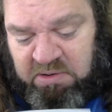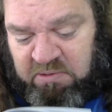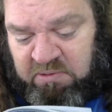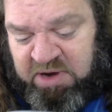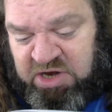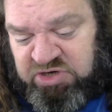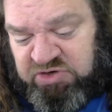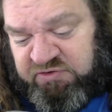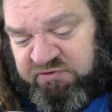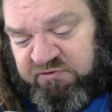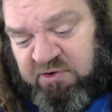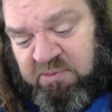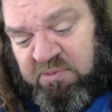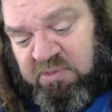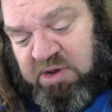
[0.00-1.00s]
range
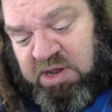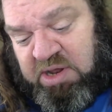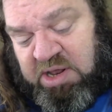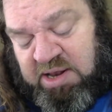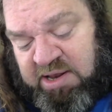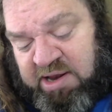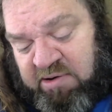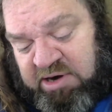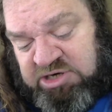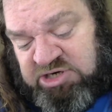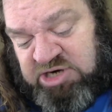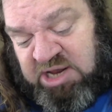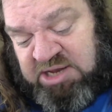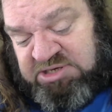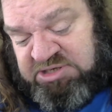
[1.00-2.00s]
from Larry
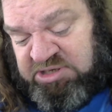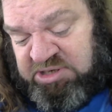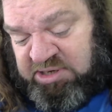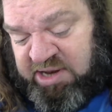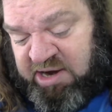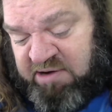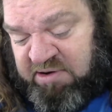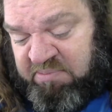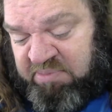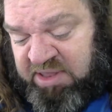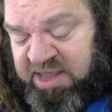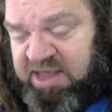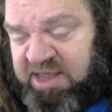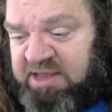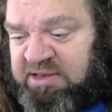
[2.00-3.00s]
Johnson, Larry
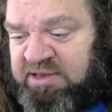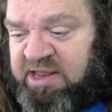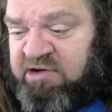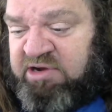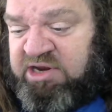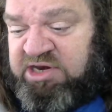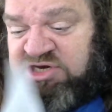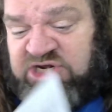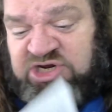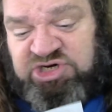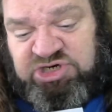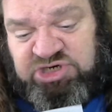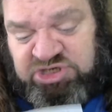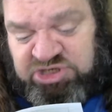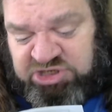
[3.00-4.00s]
Blake, Larry
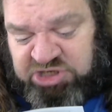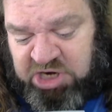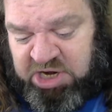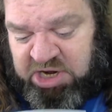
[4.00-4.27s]
Tisch.